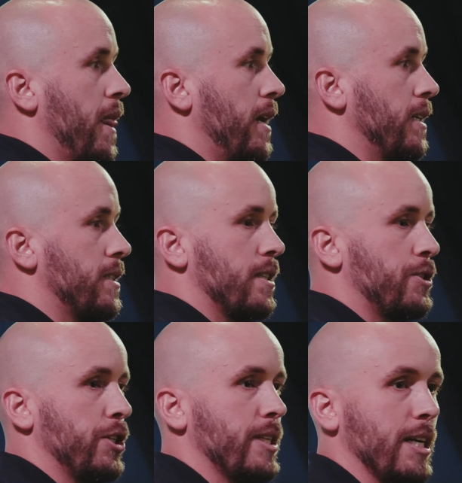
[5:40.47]
It's
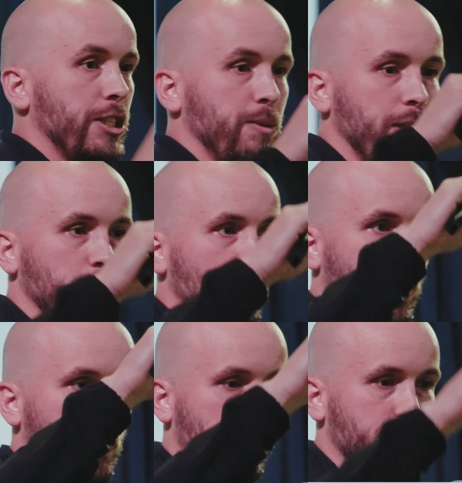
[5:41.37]
just actually when you're
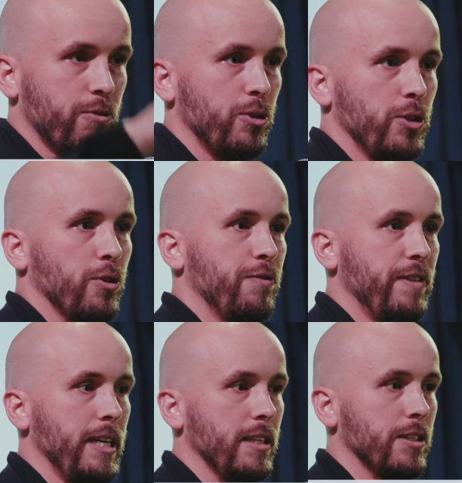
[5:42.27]
going through your
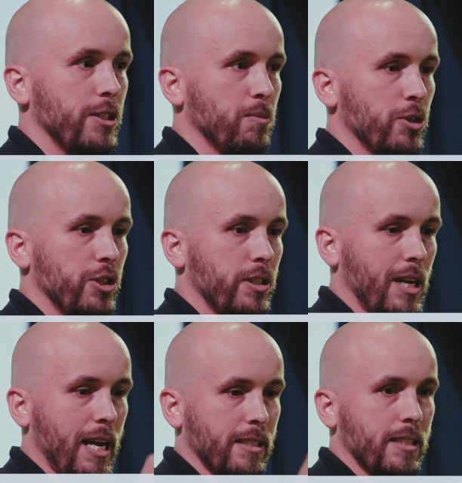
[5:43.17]
feed and someone just
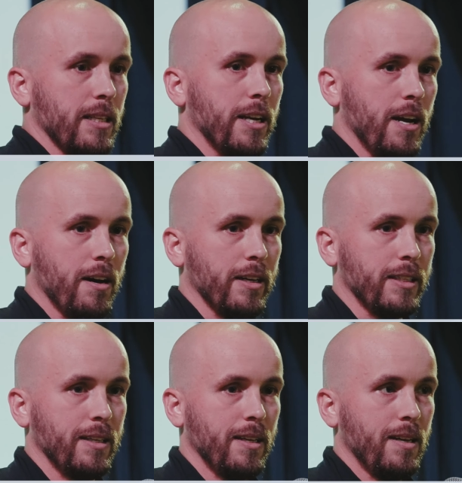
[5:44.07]
glances an eye,
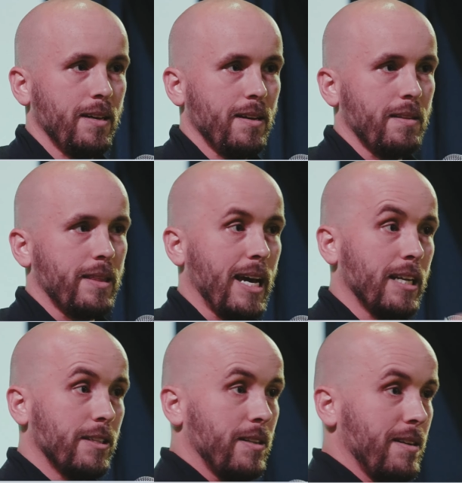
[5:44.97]

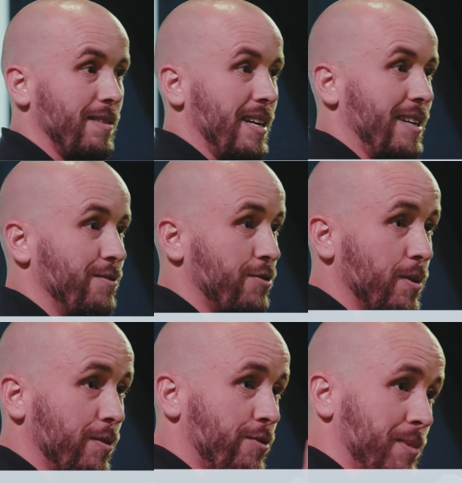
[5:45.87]
that,
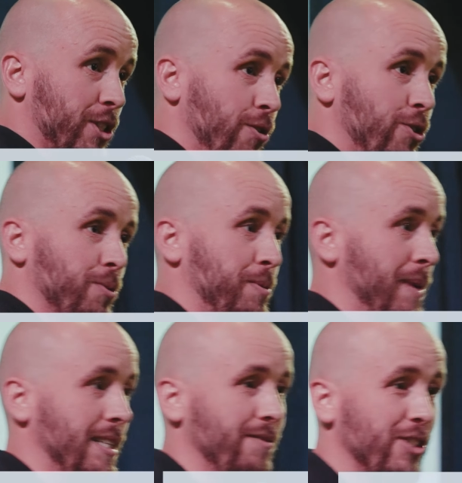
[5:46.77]
from a social
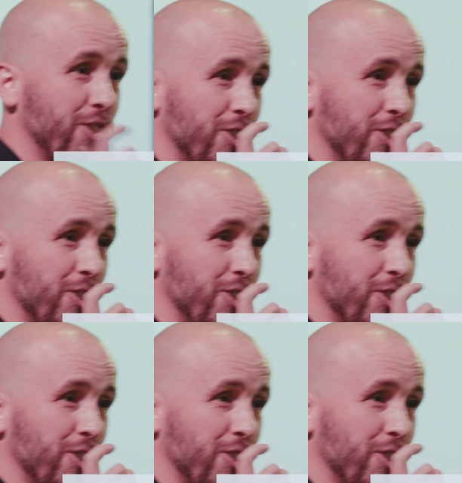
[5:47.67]
perspective, is